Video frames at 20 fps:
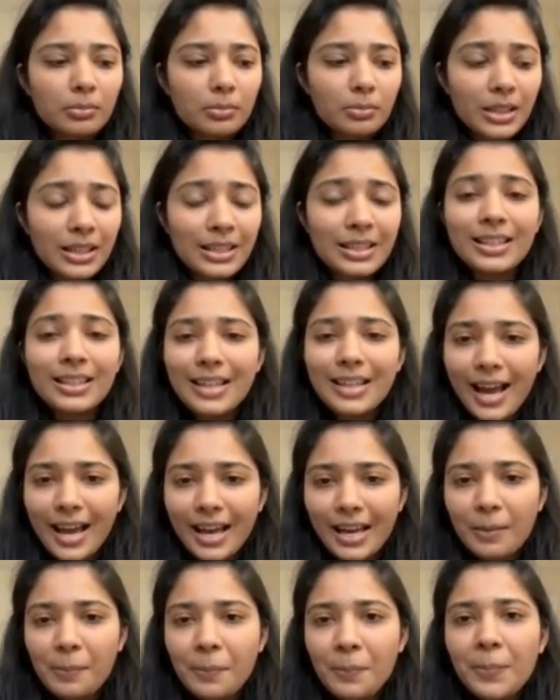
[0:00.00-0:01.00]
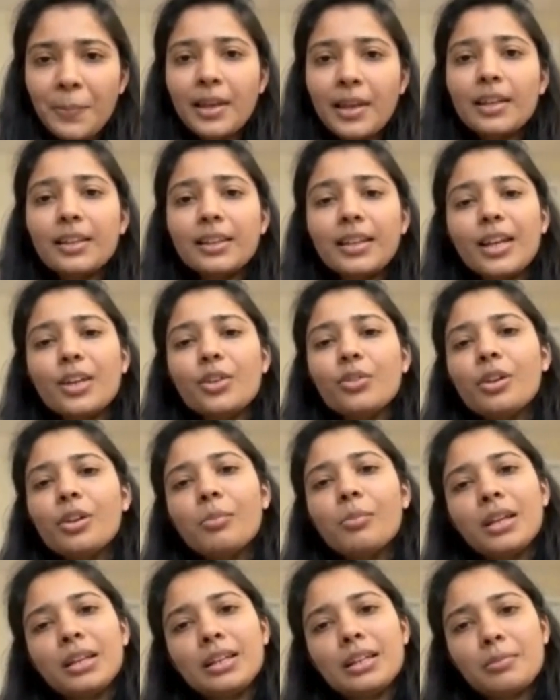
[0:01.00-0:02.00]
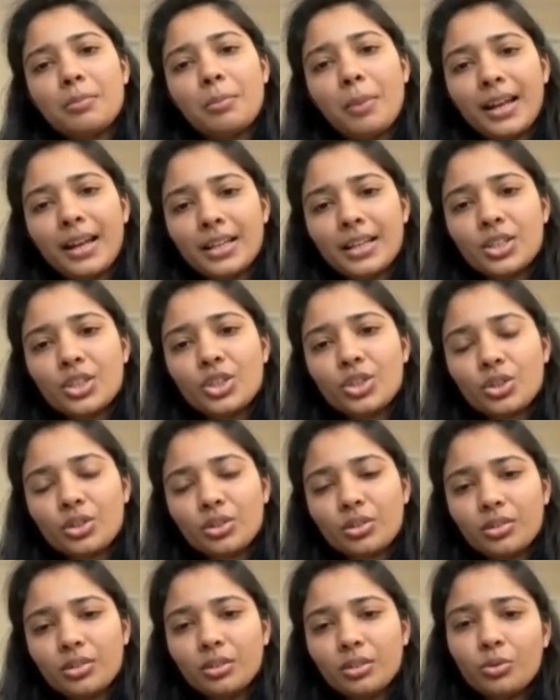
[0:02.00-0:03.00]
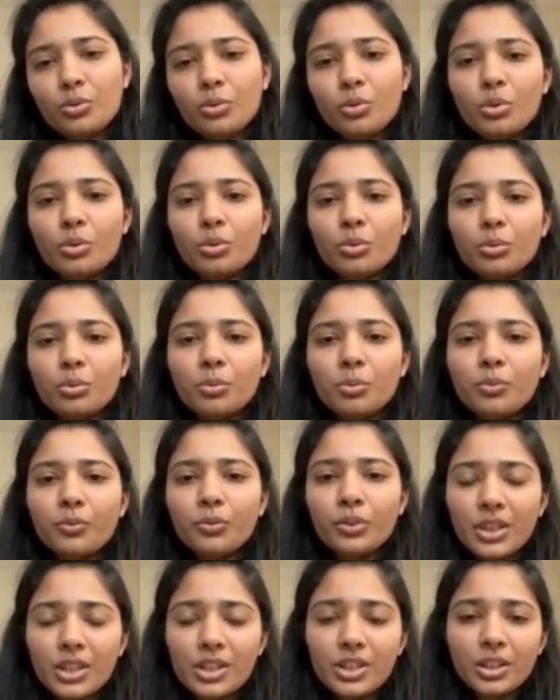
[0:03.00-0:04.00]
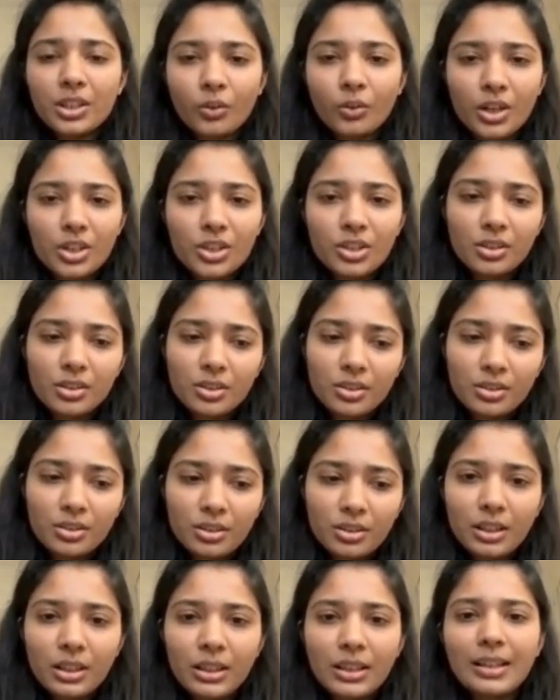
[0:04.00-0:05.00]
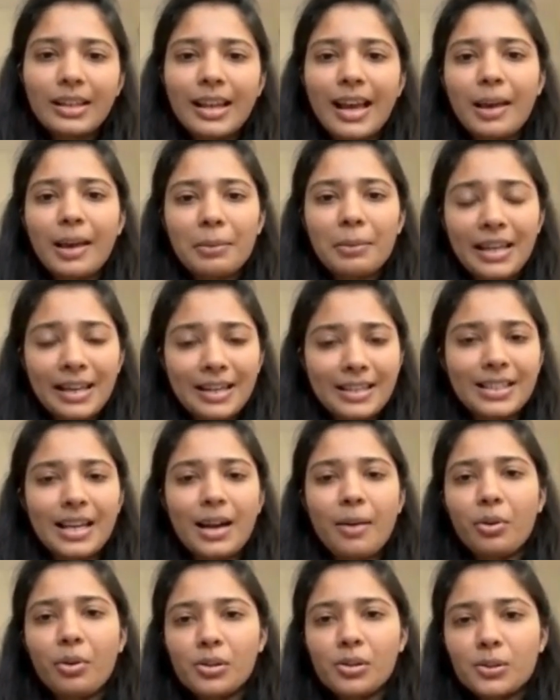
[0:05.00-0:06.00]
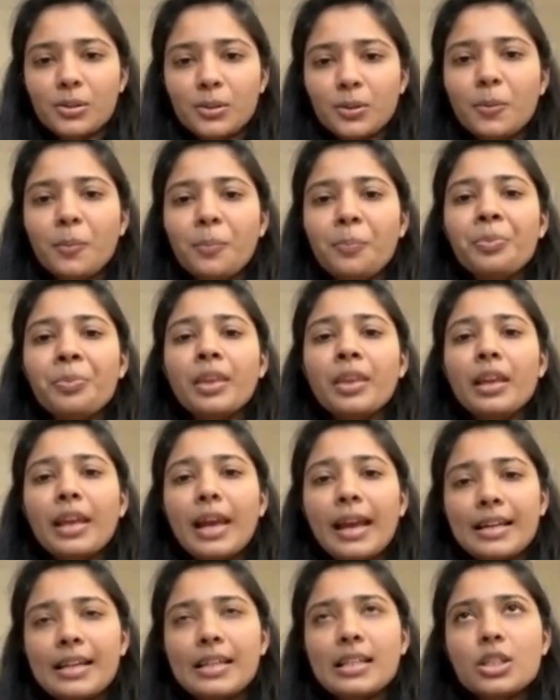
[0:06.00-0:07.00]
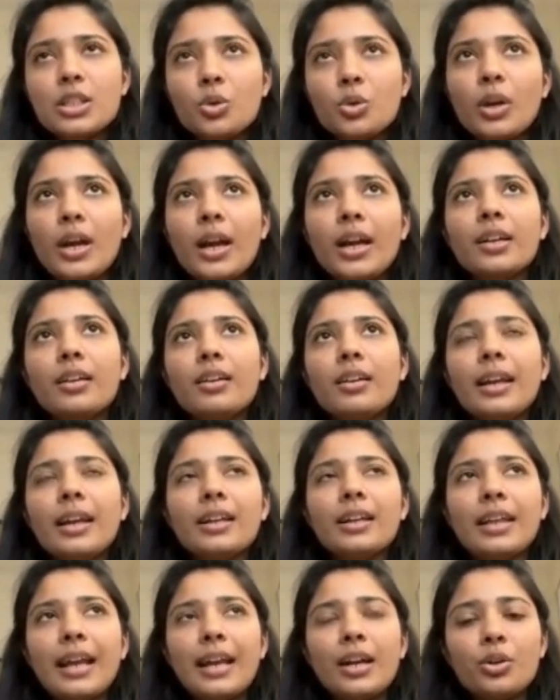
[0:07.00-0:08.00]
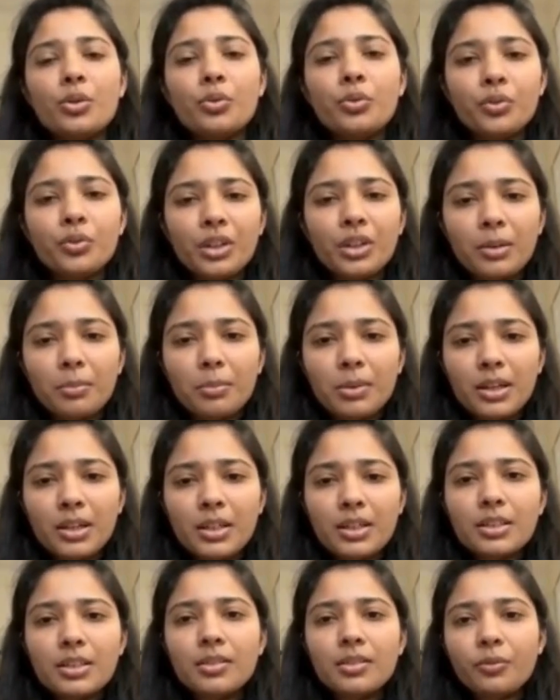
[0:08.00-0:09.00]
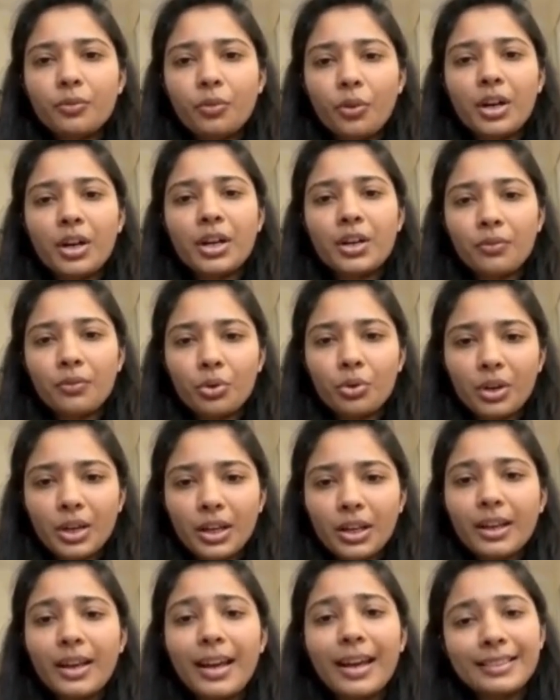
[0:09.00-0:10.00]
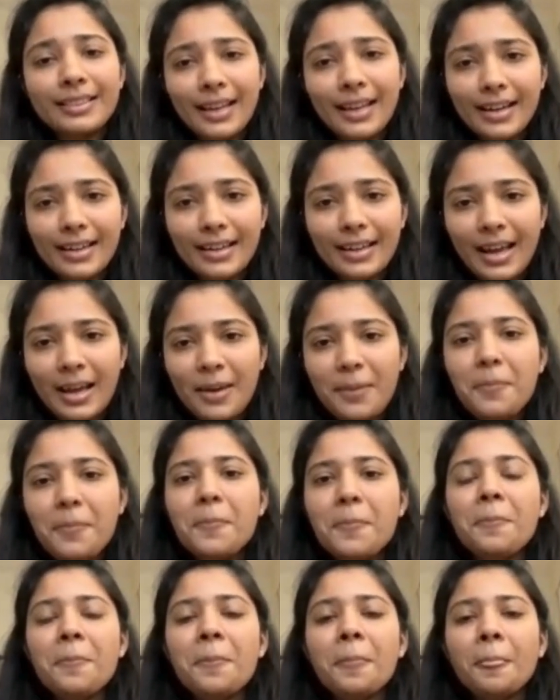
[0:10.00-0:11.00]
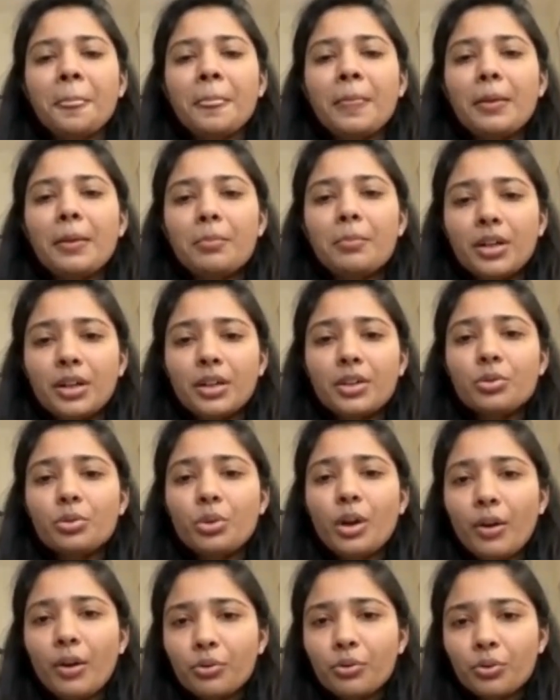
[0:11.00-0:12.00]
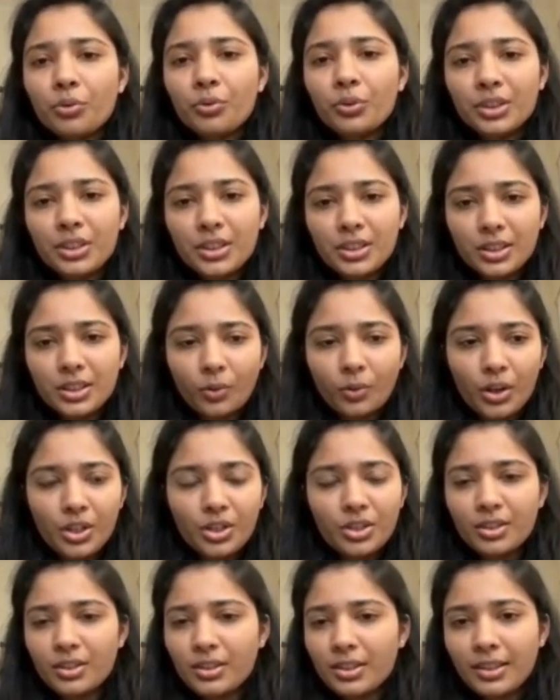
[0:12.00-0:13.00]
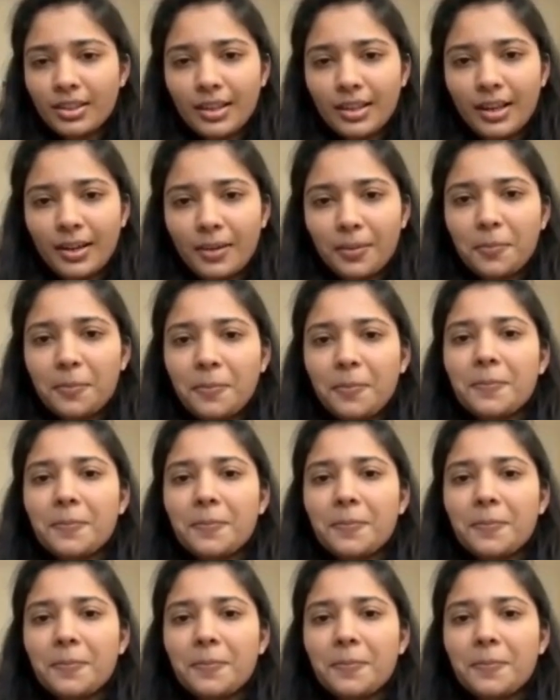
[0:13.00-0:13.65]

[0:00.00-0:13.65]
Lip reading: in a time, then you will manage to finish the questions in time in exam also. At least you get like 10 to 15 minutes for reviewing at that time, but you have to finish the questions in time.